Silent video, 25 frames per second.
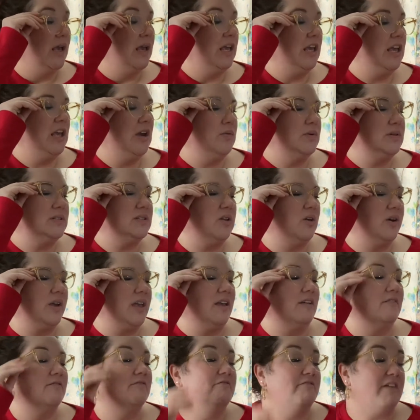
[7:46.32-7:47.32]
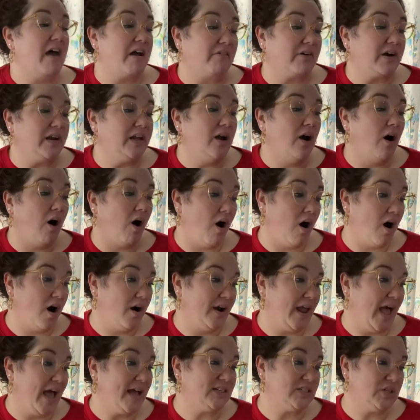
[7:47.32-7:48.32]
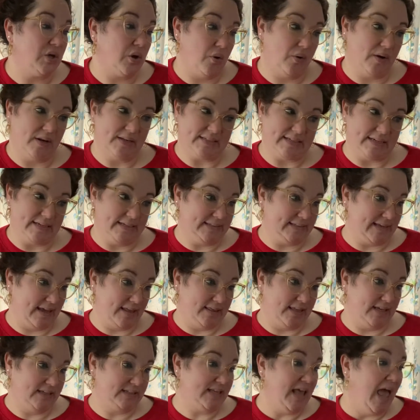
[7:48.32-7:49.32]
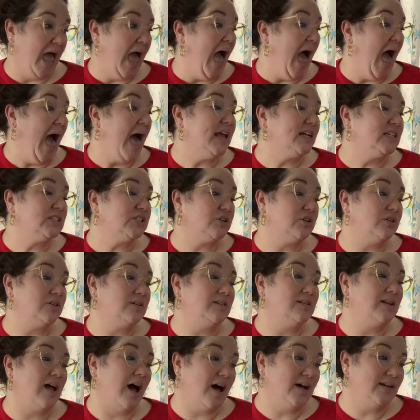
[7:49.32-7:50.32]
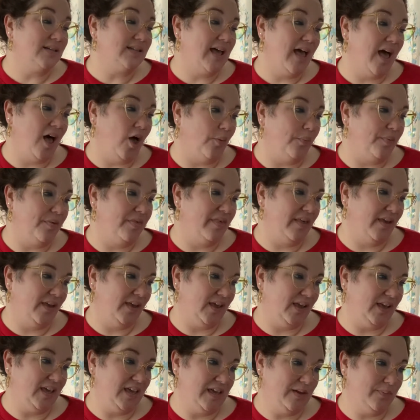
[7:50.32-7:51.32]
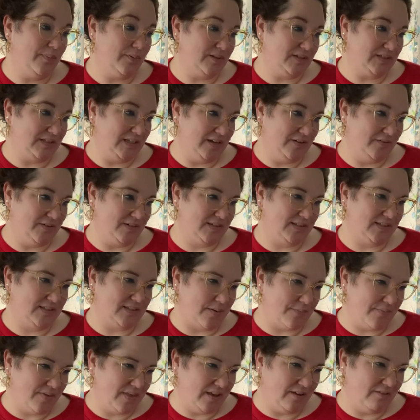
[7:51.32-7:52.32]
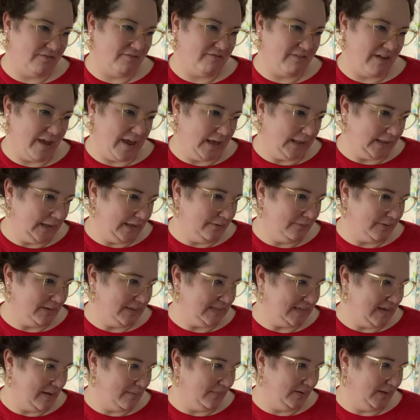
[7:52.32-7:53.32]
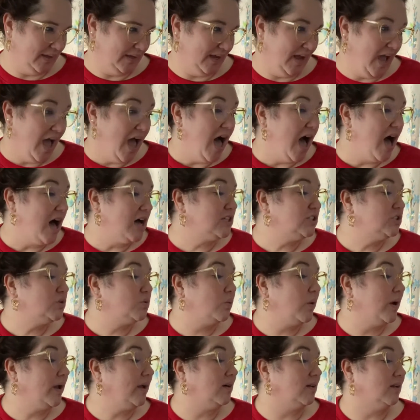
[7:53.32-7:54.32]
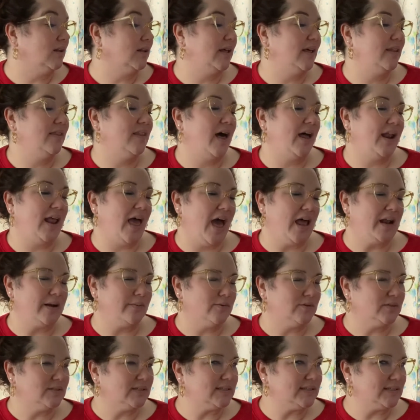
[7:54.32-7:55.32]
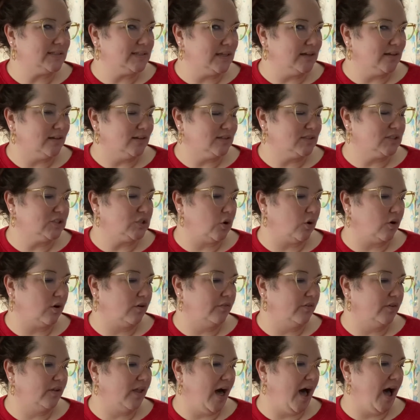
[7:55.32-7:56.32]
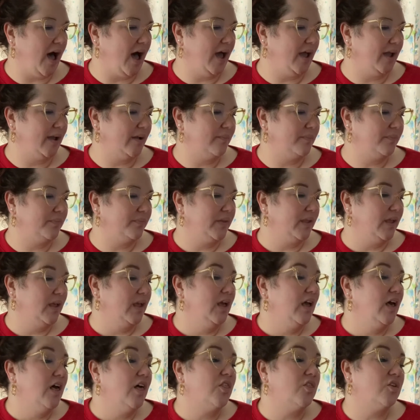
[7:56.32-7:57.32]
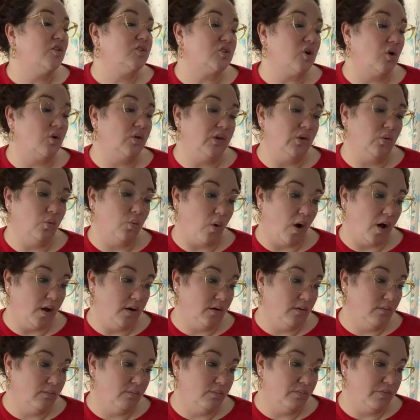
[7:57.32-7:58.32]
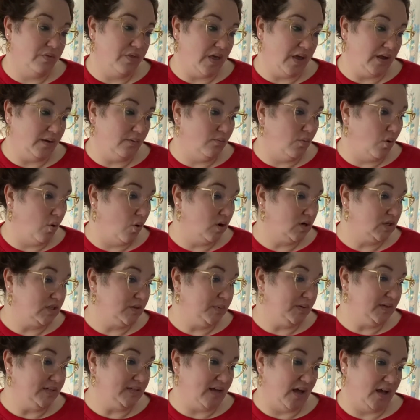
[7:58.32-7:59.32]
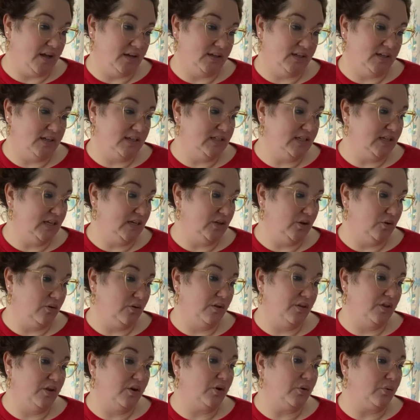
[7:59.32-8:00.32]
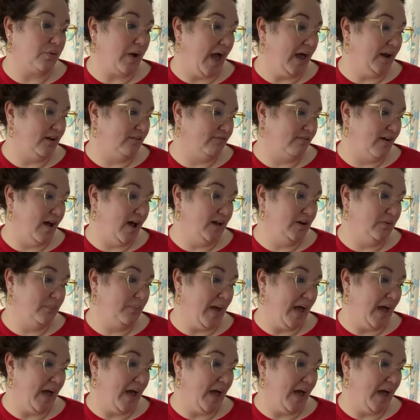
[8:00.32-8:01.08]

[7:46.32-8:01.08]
He was looking very hard at Toad as he said this, and could not help thinking he perceived something vaguely resembling a twinkle in that animal's still sorrowful eye. "There's only one thing more to be done," continued the gratified